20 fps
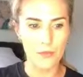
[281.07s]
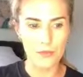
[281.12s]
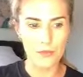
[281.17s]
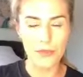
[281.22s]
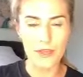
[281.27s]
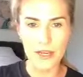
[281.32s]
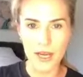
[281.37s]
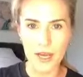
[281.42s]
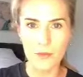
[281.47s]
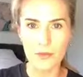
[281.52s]

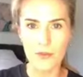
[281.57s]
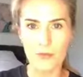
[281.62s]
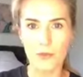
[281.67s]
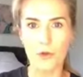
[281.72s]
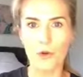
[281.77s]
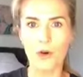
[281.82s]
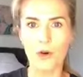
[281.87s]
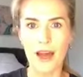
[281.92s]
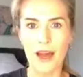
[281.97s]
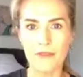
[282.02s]
the night
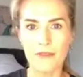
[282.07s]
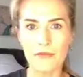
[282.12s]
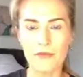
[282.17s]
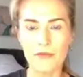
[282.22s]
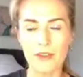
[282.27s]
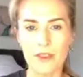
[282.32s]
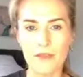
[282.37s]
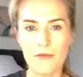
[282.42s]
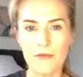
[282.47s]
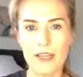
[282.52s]
before, have
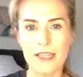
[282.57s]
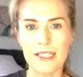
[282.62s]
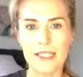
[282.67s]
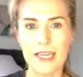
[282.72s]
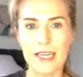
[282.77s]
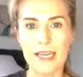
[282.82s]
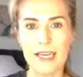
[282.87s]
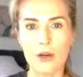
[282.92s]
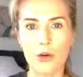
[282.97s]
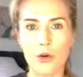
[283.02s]
everything
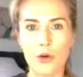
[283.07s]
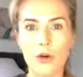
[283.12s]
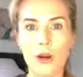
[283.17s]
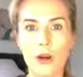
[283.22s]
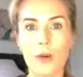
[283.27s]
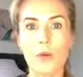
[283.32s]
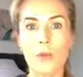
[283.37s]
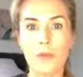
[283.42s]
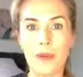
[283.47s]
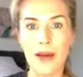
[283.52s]
ready, or I
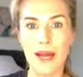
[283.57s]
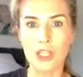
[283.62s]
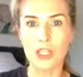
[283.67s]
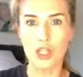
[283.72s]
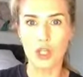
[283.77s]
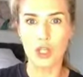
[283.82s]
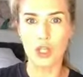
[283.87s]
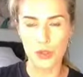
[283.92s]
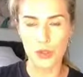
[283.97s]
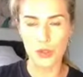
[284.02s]
would
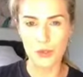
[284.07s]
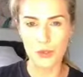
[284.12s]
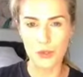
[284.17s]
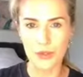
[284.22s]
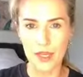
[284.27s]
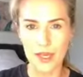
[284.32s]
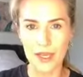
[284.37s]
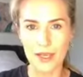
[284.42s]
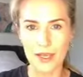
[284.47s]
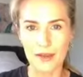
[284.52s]
batch cook
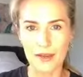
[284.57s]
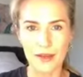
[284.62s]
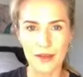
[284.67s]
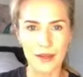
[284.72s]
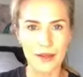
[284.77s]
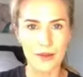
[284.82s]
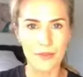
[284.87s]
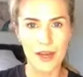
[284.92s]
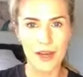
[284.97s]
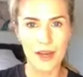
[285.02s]
something
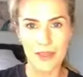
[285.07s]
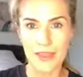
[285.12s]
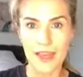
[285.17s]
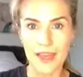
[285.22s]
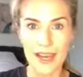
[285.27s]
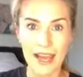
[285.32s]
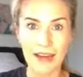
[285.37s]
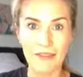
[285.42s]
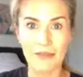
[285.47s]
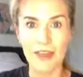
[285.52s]
and
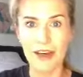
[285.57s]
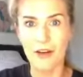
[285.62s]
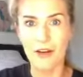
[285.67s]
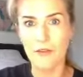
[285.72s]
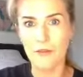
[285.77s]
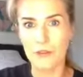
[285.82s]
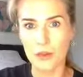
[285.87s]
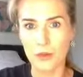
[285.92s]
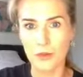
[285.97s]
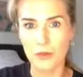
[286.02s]
then have that a
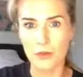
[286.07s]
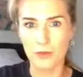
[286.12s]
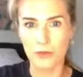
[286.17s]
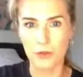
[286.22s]
few